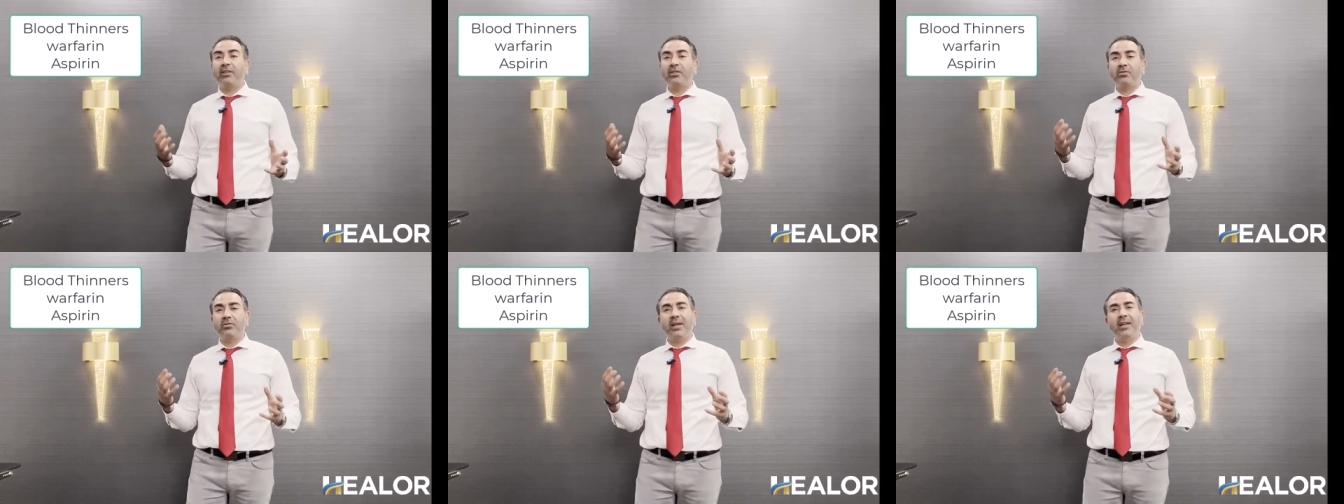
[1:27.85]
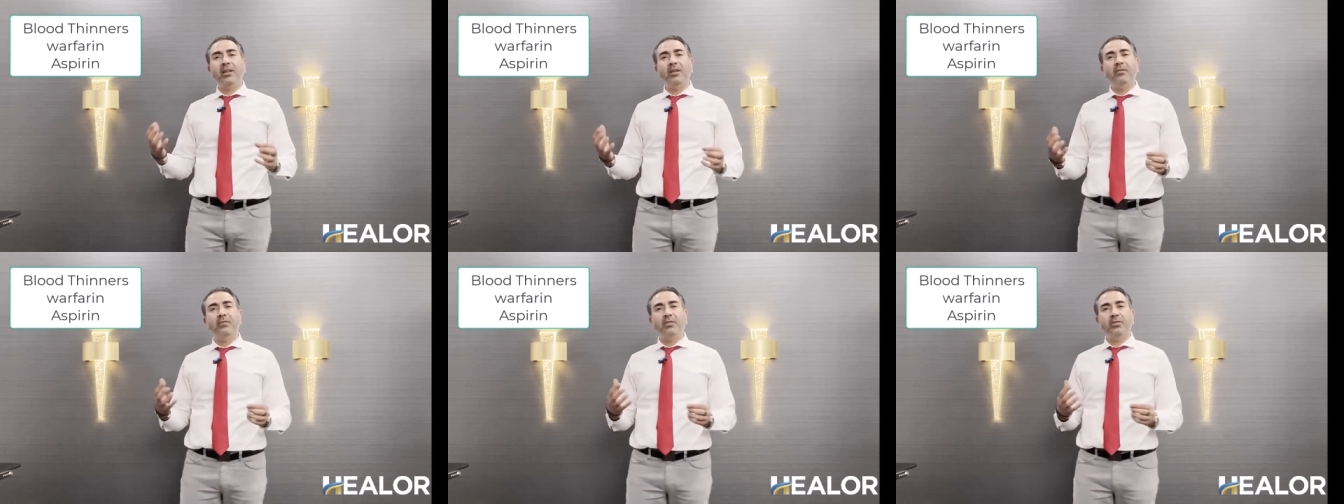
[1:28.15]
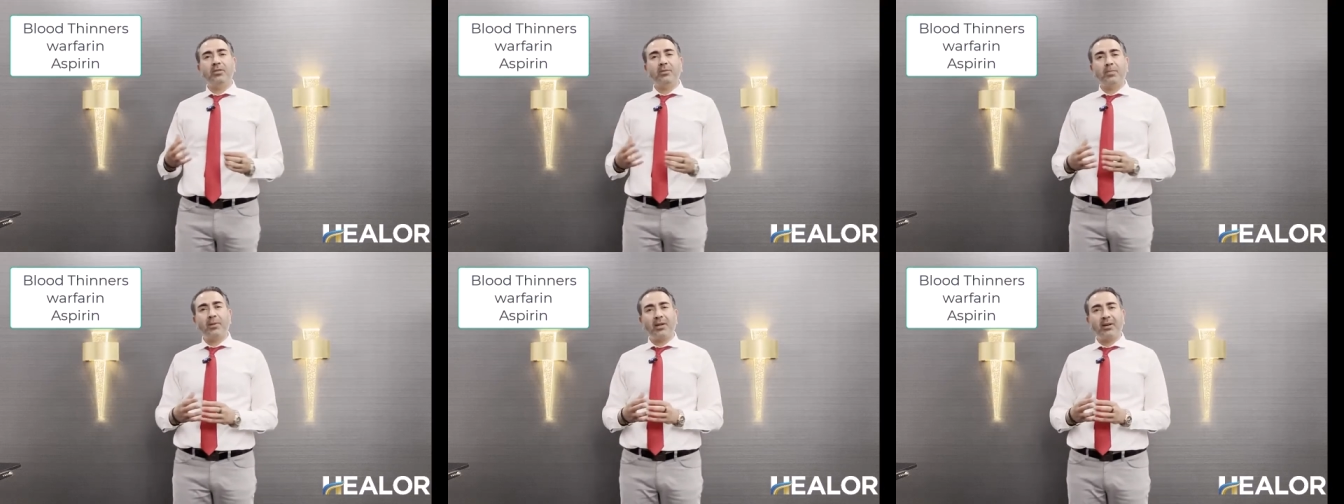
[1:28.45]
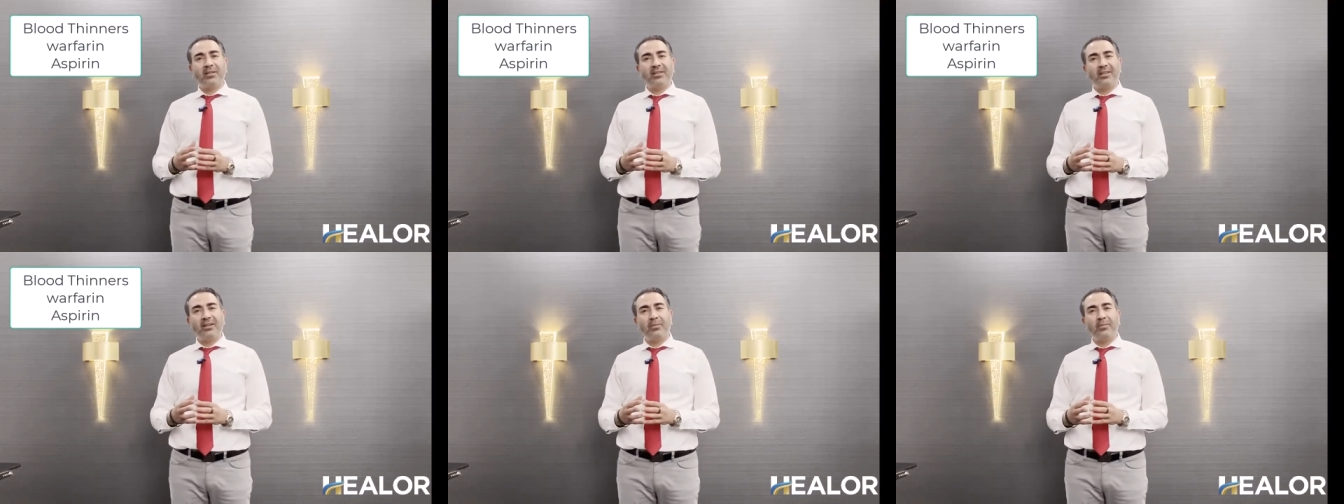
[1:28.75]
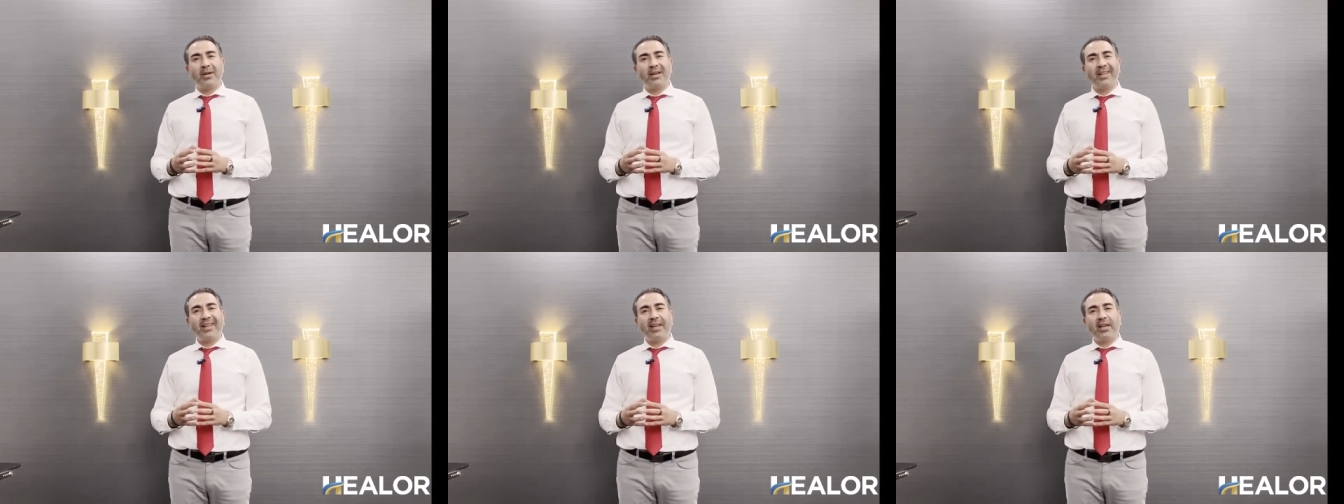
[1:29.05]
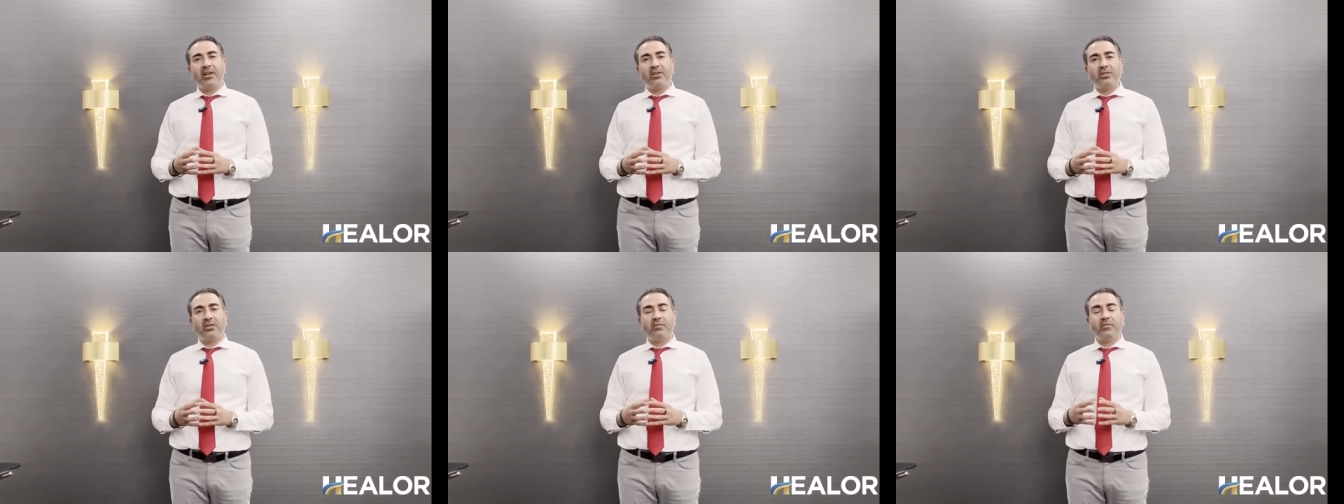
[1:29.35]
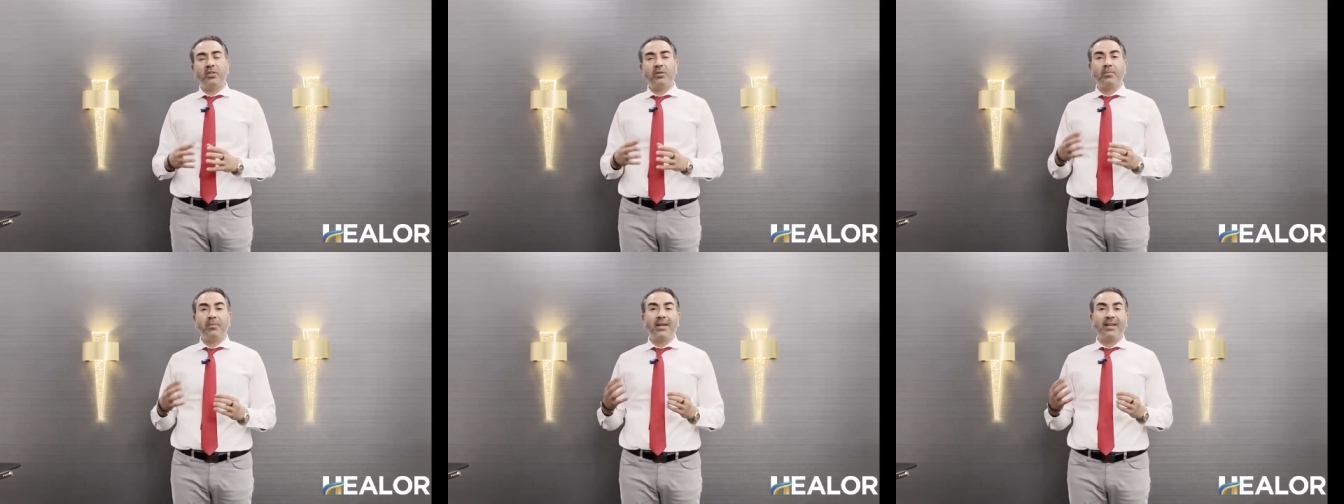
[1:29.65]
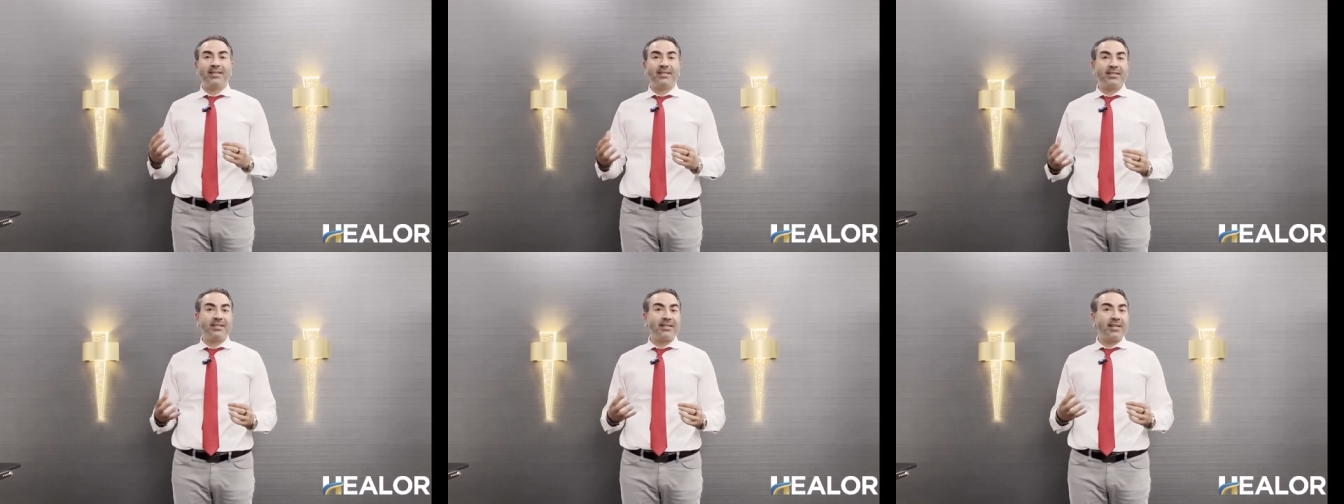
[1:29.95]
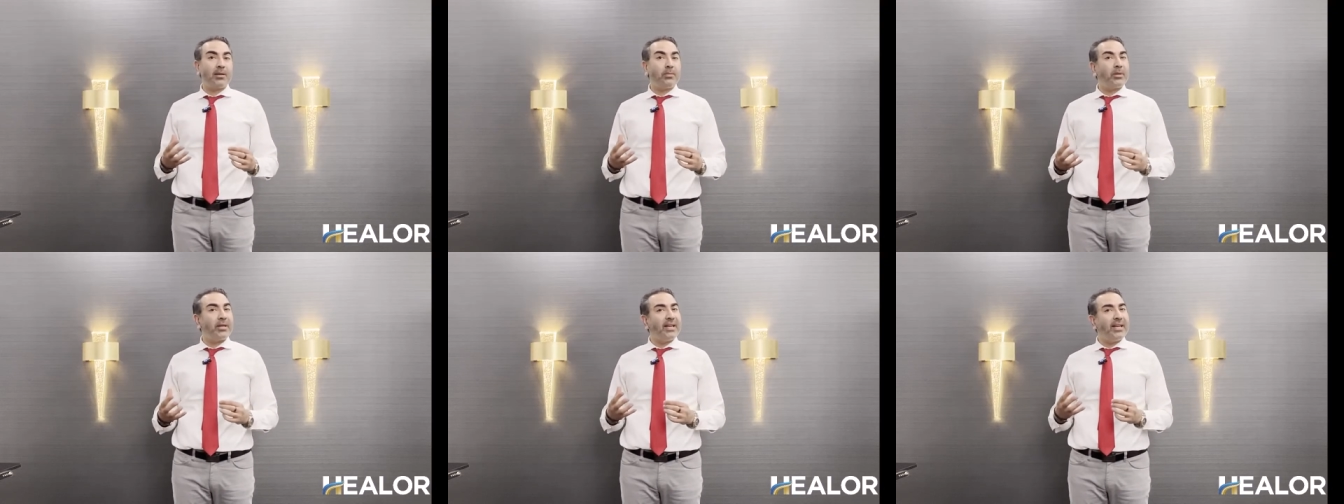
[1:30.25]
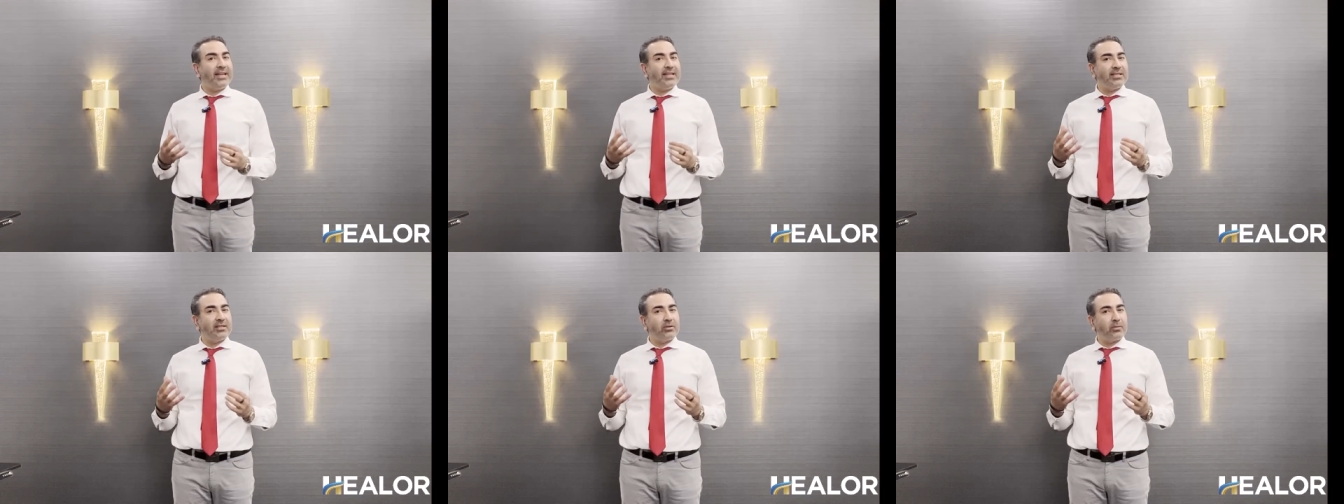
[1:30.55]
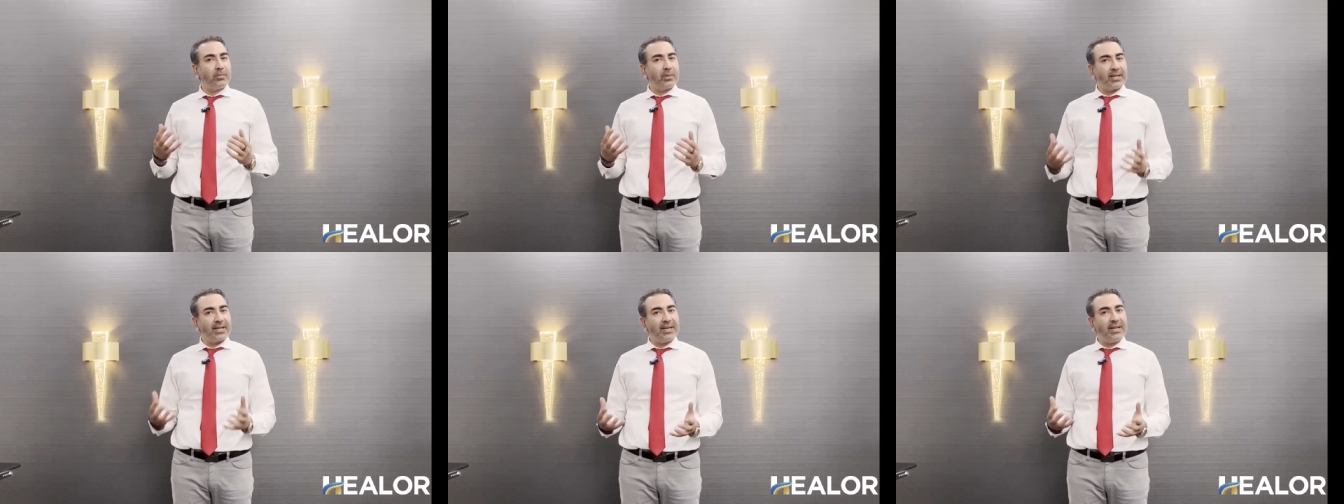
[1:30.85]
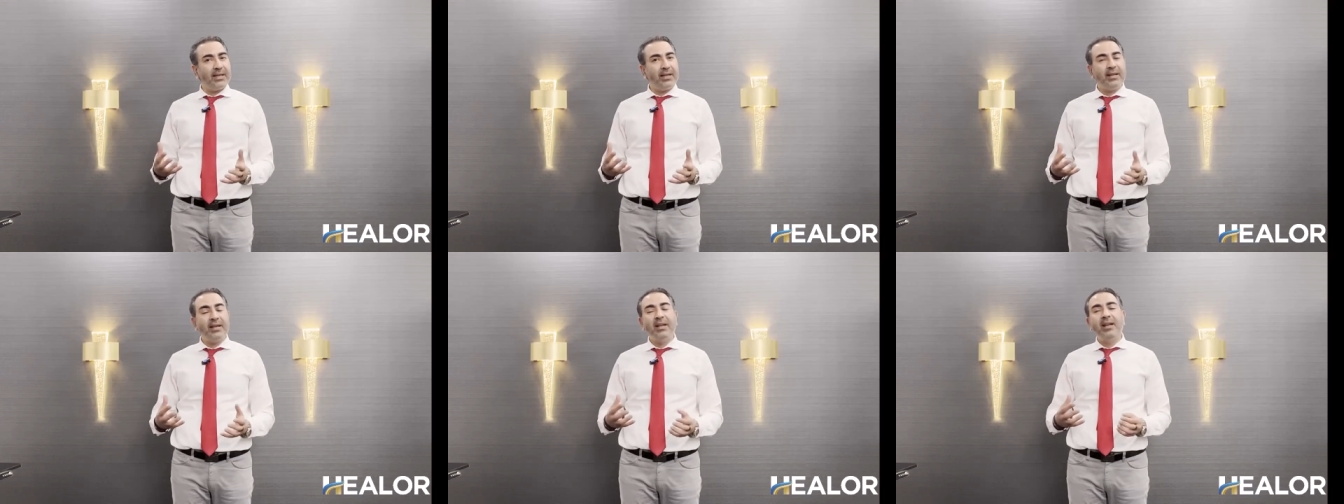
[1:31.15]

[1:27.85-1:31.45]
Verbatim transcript: So any of those blood thinner medication which makes it a little bit easy to bleed,